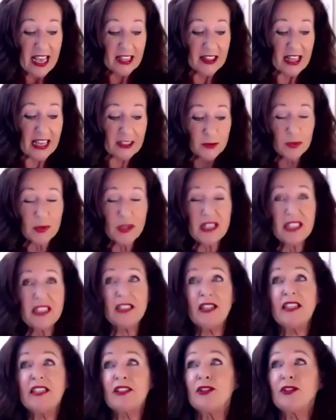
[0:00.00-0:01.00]
that
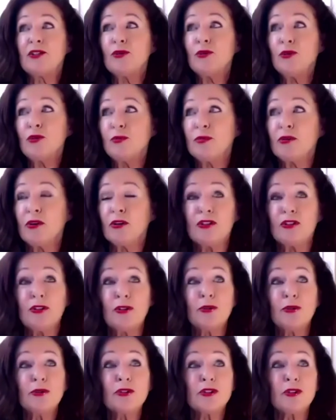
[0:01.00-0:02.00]
we do
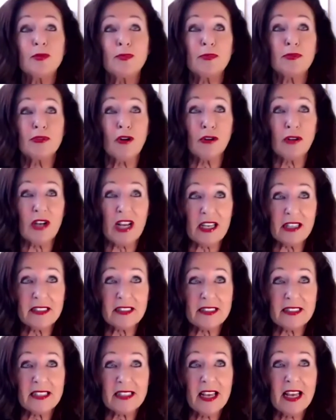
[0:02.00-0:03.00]
produce
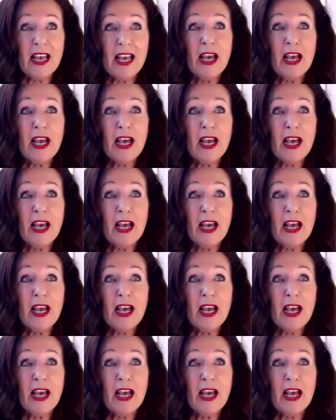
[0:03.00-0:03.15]
products